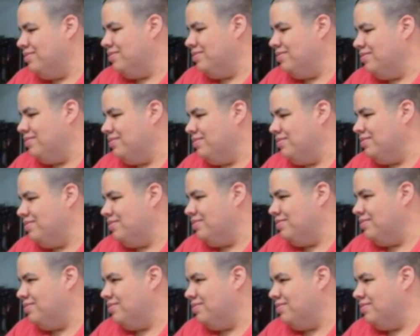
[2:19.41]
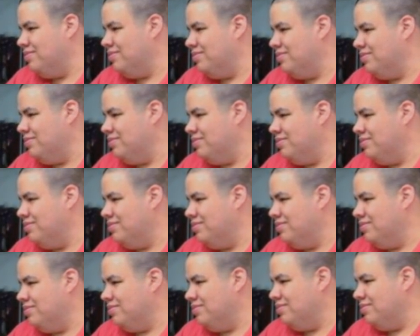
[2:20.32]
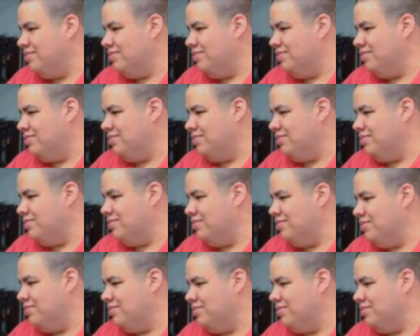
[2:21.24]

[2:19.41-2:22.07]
[no speech]